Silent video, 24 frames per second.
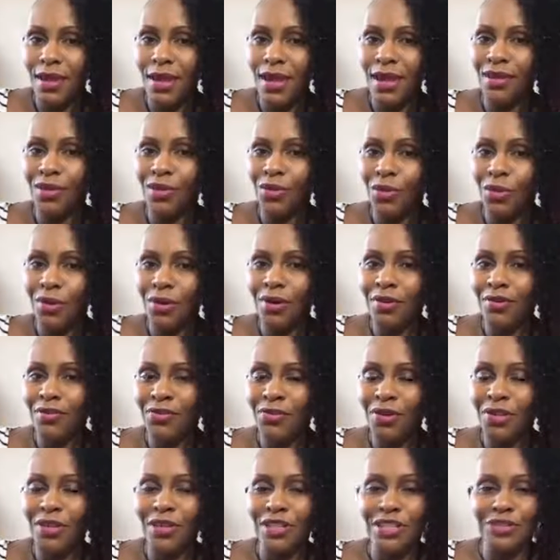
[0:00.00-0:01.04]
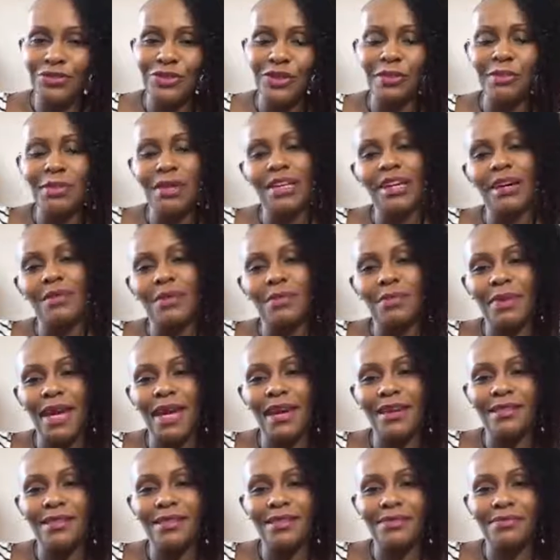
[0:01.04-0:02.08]
in order for your dream to come to
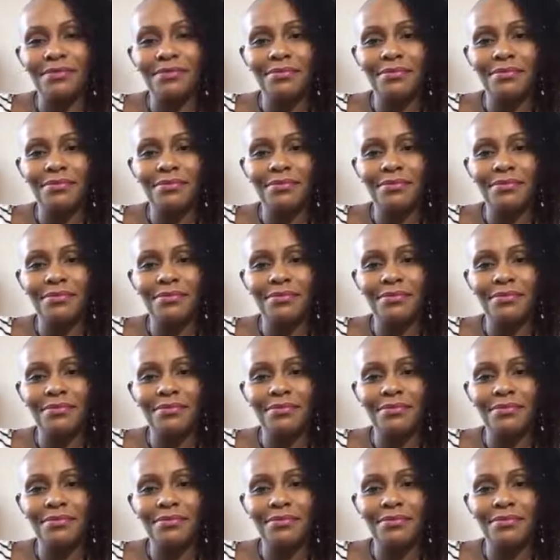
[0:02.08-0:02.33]
pass?